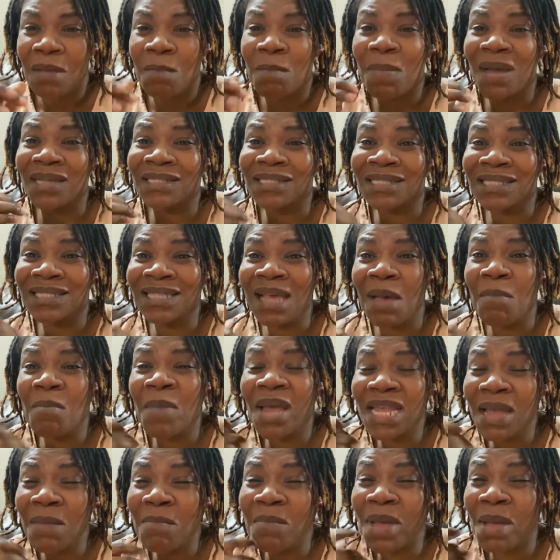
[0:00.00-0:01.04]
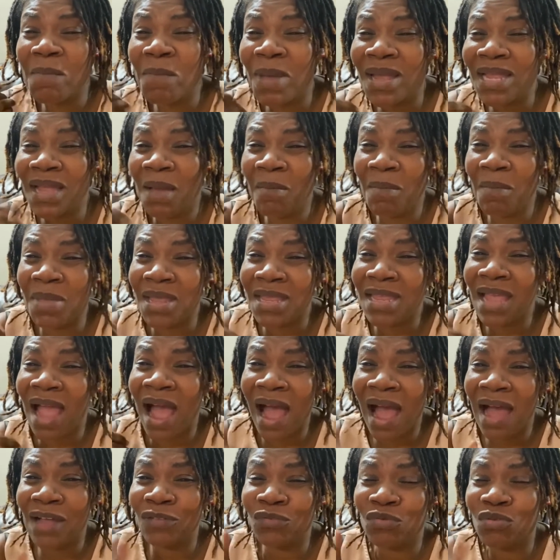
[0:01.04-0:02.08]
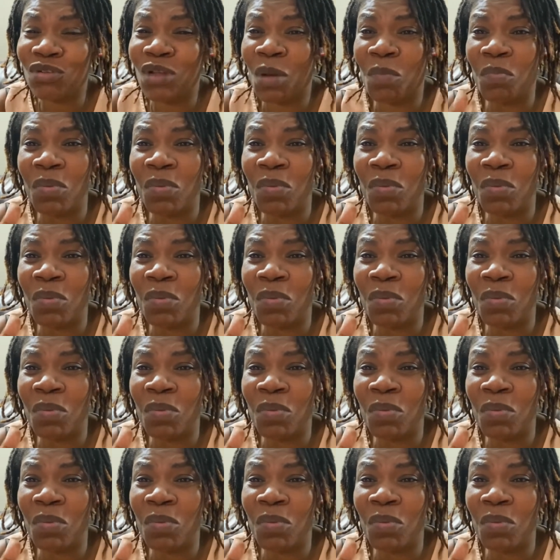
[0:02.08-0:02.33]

but se me ye me ebe ye me ya to the